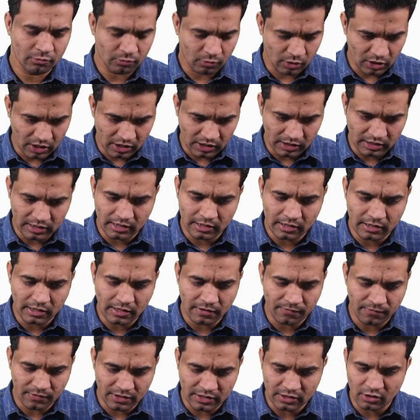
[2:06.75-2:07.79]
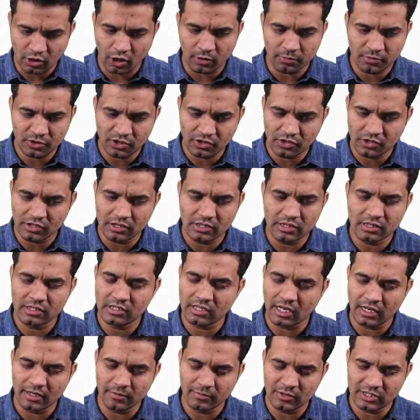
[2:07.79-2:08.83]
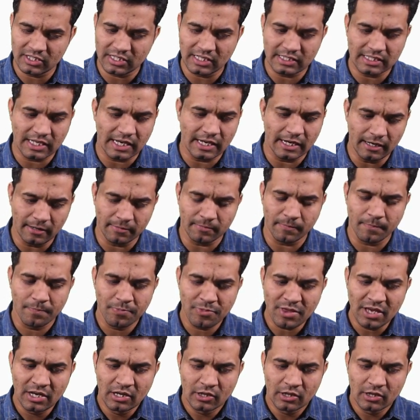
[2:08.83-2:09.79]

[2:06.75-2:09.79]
what all the different options in this syllabus as I have.